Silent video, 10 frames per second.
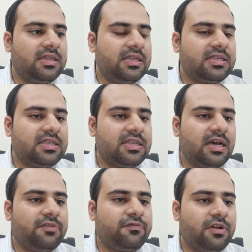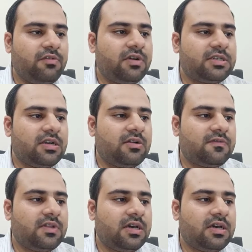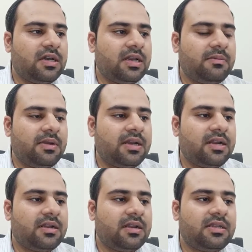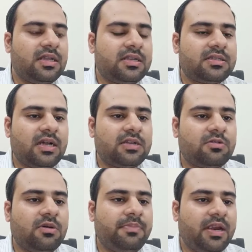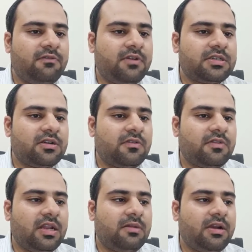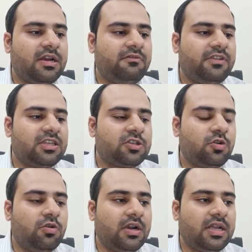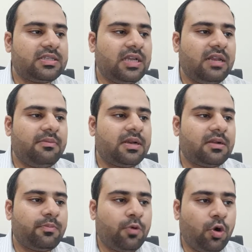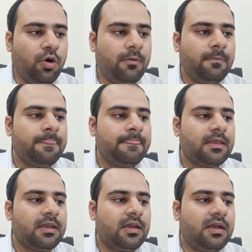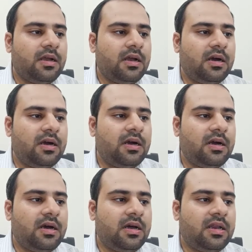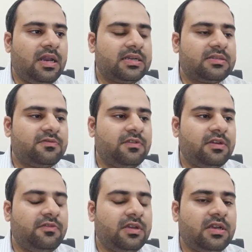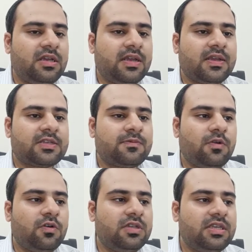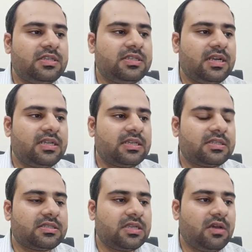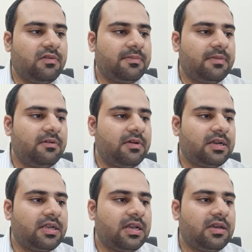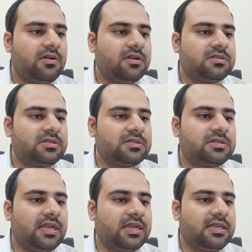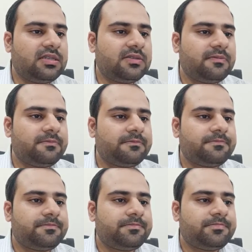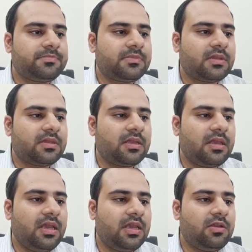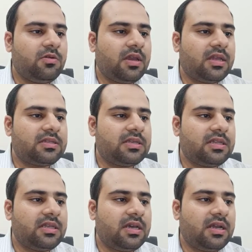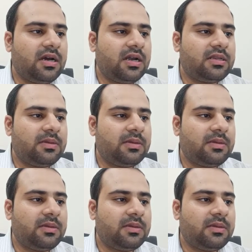This is a free version of the Elementor. There is also a paid version of the Elementor which is known as Elementor Pro. We will explore these settings one by one. Click on settings. Here you can see there are